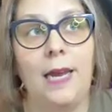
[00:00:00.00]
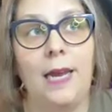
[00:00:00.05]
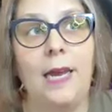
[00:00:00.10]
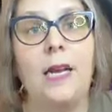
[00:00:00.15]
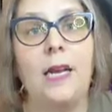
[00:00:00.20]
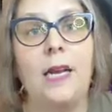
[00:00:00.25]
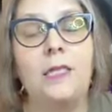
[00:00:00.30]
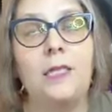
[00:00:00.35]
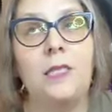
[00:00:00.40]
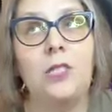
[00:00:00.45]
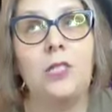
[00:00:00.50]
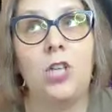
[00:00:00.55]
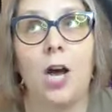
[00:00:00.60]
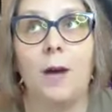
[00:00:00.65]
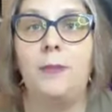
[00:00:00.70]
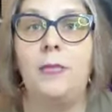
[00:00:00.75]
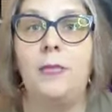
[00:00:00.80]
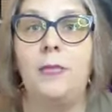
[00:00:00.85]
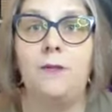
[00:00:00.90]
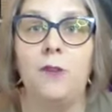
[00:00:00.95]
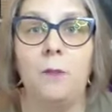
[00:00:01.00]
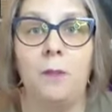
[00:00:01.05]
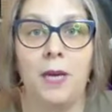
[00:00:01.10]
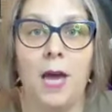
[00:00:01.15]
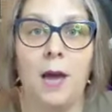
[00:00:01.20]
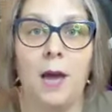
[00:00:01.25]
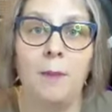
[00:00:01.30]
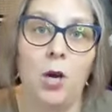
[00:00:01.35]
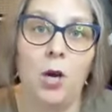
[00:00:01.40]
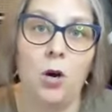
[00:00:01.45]
it stops it from
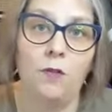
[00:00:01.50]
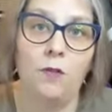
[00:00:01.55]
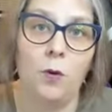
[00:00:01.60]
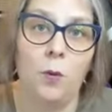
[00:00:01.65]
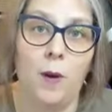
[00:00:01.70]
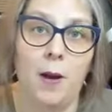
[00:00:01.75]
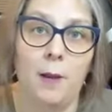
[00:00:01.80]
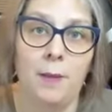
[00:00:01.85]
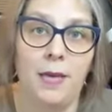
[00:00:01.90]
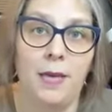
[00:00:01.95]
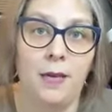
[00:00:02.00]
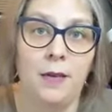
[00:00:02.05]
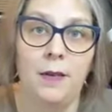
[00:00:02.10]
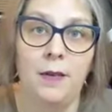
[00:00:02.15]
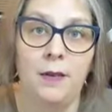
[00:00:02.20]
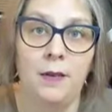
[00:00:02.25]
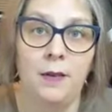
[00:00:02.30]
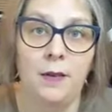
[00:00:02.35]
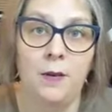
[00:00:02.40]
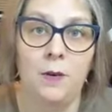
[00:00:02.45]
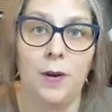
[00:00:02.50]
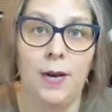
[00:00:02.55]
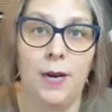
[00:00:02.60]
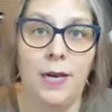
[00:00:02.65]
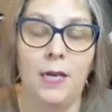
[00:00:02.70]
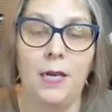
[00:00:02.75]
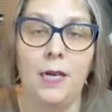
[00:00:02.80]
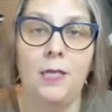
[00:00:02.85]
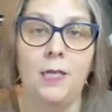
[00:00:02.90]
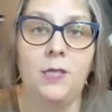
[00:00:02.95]
becoming overwhelming.
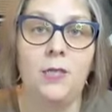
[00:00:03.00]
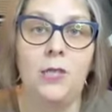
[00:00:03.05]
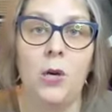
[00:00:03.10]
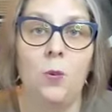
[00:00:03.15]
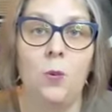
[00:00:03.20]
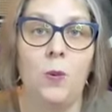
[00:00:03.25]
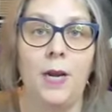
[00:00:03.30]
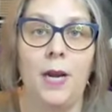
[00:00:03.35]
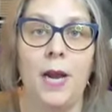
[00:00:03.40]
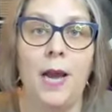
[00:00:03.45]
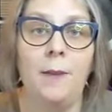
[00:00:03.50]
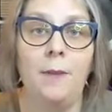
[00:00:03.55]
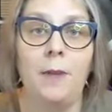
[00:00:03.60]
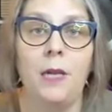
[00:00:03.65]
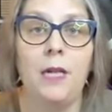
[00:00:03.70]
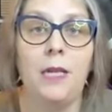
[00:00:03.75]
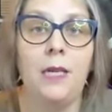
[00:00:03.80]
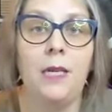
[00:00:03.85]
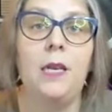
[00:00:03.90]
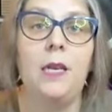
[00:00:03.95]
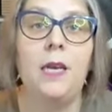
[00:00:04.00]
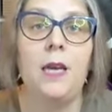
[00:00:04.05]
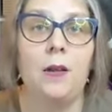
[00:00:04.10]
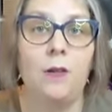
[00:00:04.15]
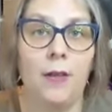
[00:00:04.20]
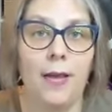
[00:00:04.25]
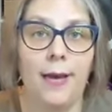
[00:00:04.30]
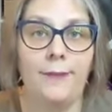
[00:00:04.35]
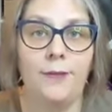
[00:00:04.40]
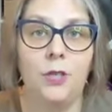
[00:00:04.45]
Right. And so when I'm cleaning
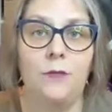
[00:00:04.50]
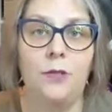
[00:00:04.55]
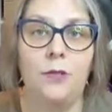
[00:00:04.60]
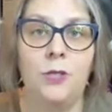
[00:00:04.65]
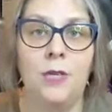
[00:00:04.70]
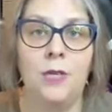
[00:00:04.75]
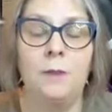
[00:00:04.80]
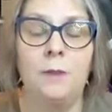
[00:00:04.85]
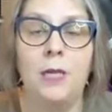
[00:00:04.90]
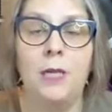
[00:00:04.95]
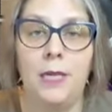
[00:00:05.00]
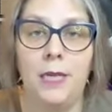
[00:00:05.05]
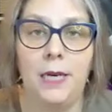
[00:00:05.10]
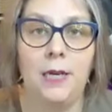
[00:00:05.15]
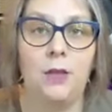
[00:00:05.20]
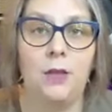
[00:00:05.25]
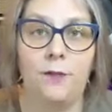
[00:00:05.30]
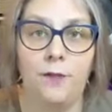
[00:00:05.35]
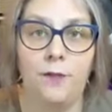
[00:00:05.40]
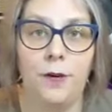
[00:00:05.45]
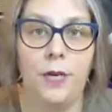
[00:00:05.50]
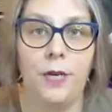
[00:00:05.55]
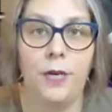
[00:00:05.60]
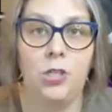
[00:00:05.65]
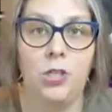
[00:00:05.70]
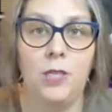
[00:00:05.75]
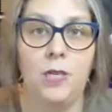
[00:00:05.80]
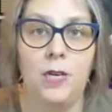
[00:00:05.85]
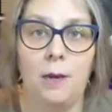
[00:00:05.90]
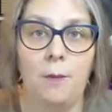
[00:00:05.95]
out leftovers and I'm cleaning out the
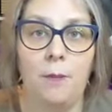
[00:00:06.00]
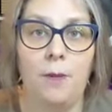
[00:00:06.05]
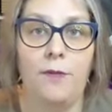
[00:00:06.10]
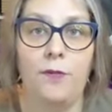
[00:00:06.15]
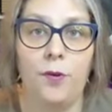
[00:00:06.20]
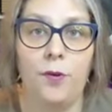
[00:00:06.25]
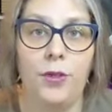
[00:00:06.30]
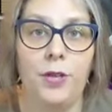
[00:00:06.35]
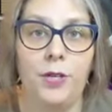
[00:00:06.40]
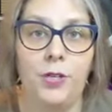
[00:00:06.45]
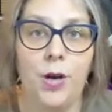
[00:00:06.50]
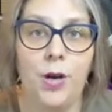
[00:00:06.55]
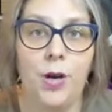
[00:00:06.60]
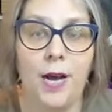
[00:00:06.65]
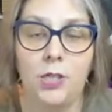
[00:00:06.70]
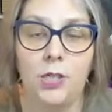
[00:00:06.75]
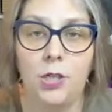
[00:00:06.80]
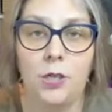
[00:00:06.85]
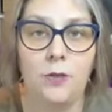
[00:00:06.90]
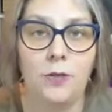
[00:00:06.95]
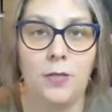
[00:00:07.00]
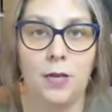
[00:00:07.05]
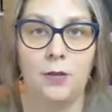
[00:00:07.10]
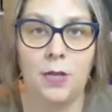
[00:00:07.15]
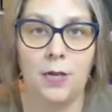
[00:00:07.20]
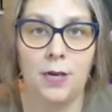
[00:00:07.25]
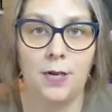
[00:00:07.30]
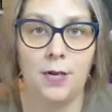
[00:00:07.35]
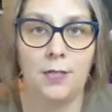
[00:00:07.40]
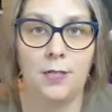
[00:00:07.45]
fridge the night before the trash goes
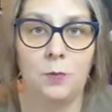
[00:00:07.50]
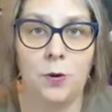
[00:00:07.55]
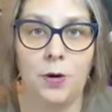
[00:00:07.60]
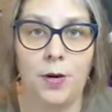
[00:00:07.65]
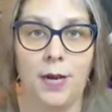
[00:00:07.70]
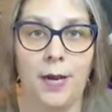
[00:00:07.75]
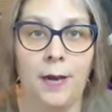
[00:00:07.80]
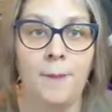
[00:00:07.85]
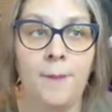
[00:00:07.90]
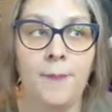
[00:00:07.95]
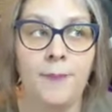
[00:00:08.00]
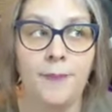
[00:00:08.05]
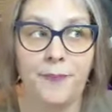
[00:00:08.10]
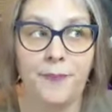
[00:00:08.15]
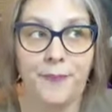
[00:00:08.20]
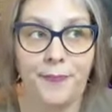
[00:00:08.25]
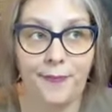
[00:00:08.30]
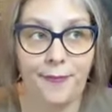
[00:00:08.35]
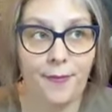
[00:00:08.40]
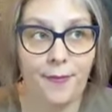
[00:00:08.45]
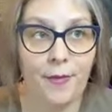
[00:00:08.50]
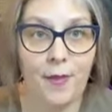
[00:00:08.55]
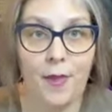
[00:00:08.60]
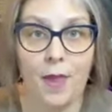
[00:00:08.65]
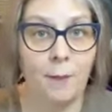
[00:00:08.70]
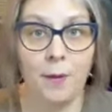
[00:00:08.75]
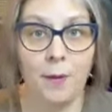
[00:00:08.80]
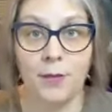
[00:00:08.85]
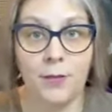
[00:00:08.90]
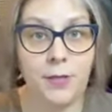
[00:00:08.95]
out the next morning,
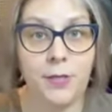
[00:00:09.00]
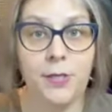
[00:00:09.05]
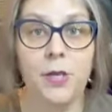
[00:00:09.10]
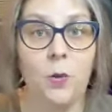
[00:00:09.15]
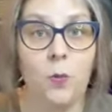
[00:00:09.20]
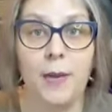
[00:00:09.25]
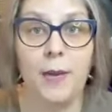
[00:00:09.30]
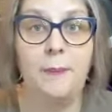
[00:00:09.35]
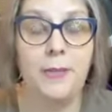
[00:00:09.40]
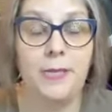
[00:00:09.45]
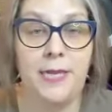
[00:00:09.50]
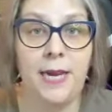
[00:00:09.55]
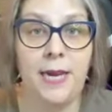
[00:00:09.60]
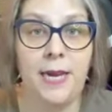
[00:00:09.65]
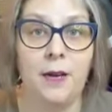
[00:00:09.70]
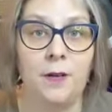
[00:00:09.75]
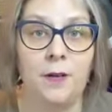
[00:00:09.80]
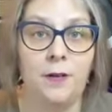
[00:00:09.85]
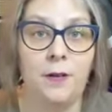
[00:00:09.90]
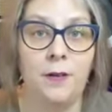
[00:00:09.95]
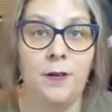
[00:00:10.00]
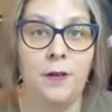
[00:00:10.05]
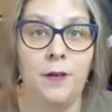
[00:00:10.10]
I'm also going to wipe it down.